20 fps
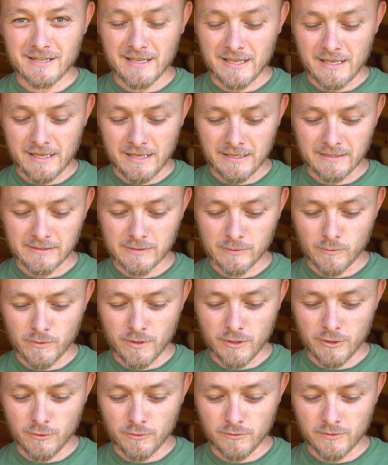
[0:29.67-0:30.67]
is
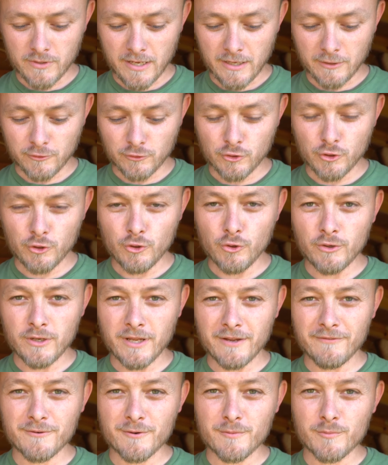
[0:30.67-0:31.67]
where you take two
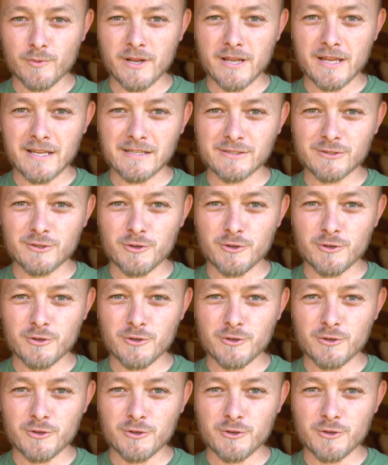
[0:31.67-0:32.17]
different breeds,